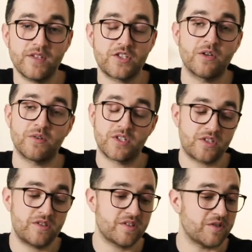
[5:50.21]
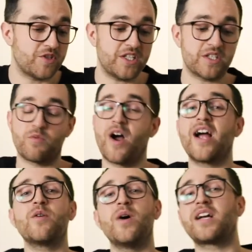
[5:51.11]
So, so Jesus, why are
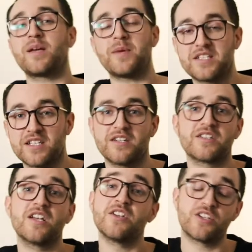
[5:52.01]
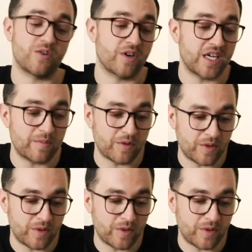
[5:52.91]
you welcoming sinners? Story number